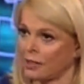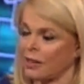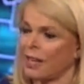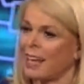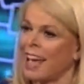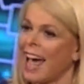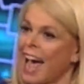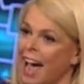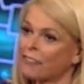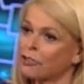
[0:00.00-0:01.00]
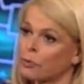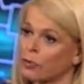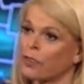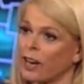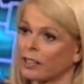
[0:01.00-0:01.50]
have to
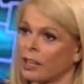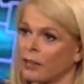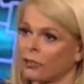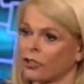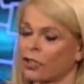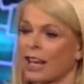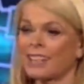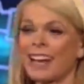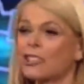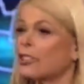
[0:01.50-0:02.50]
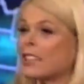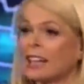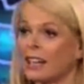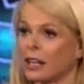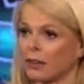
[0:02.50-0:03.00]
provide coverage, and not just any
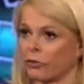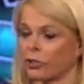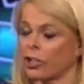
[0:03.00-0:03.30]
coverage.